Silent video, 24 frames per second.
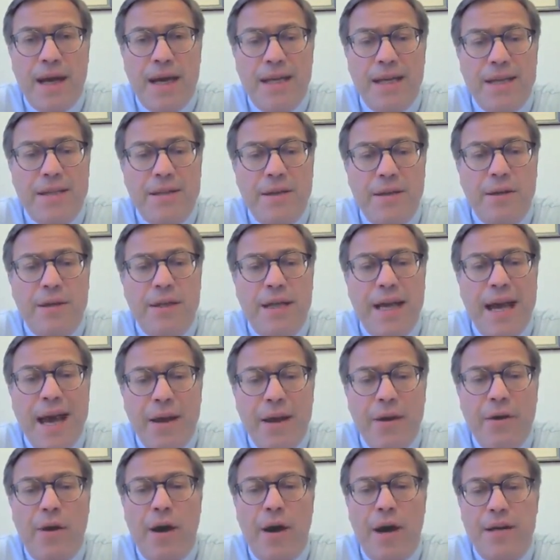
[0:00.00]
It does not
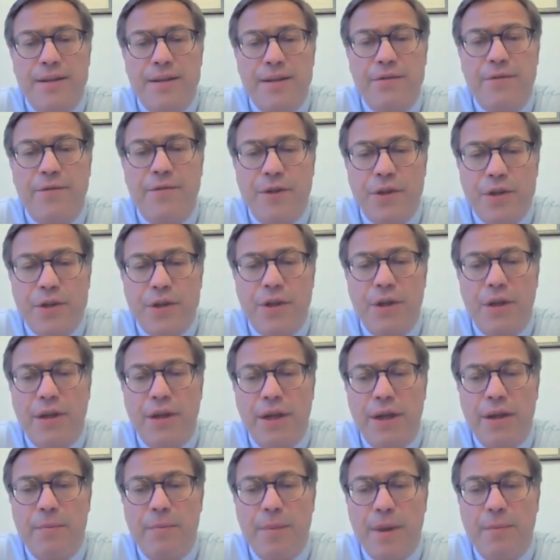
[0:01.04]
categorize
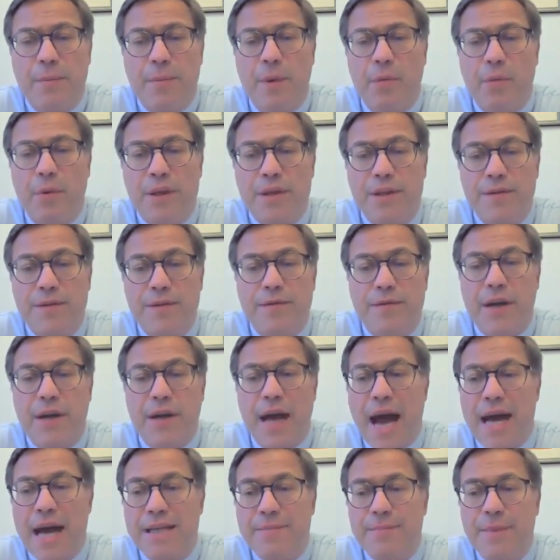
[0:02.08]
sufficiently people with
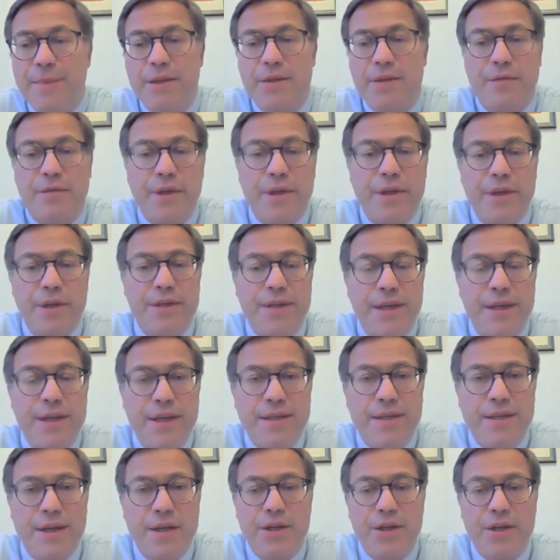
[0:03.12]
different aspects of the
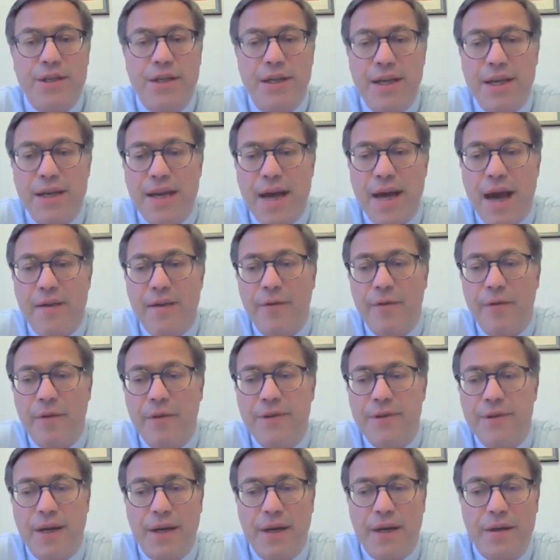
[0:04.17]
disease, such as lean
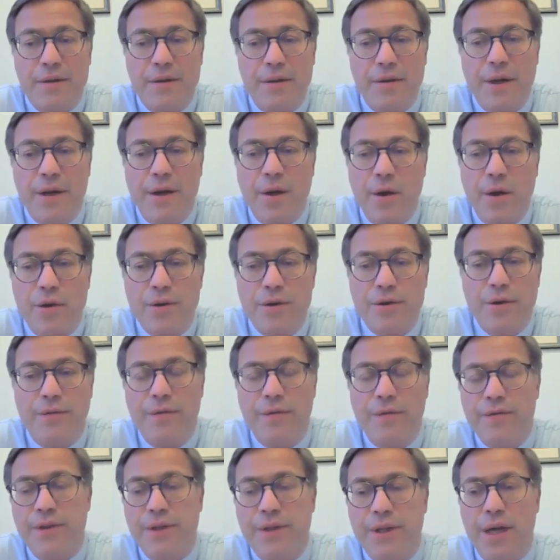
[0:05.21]
NAFLD, secondary cause
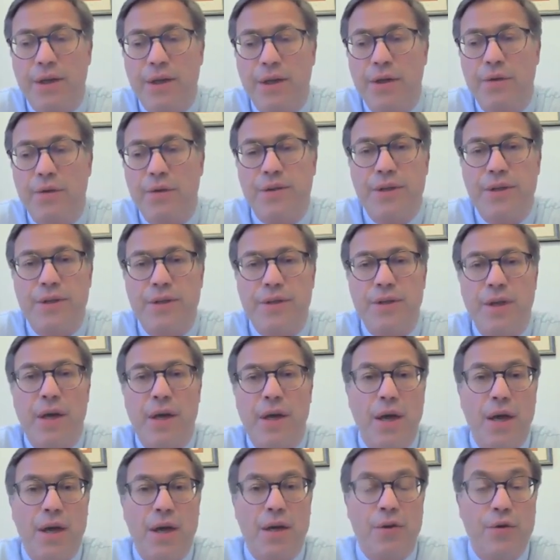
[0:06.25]
of steatosis,
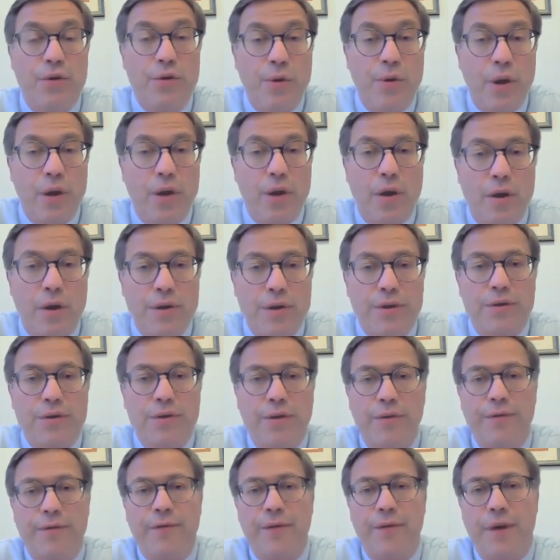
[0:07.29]
dual
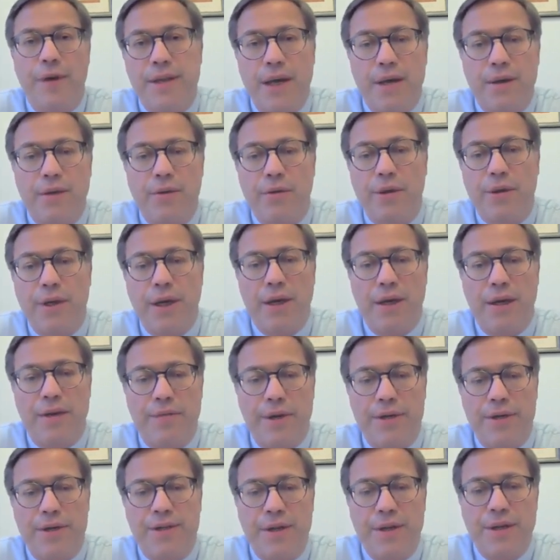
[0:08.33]
cause of steatotic
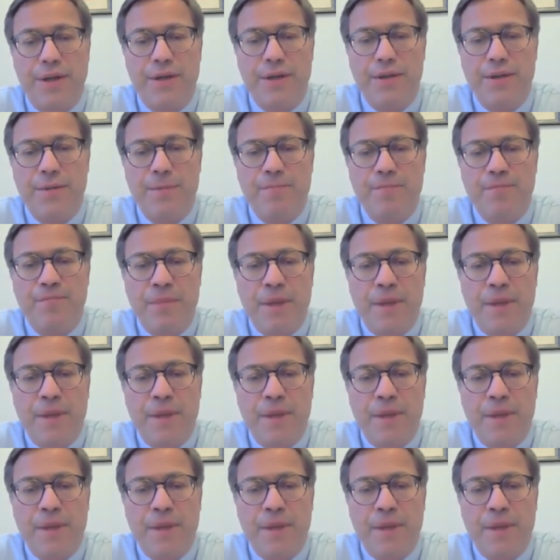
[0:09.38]
liver disease.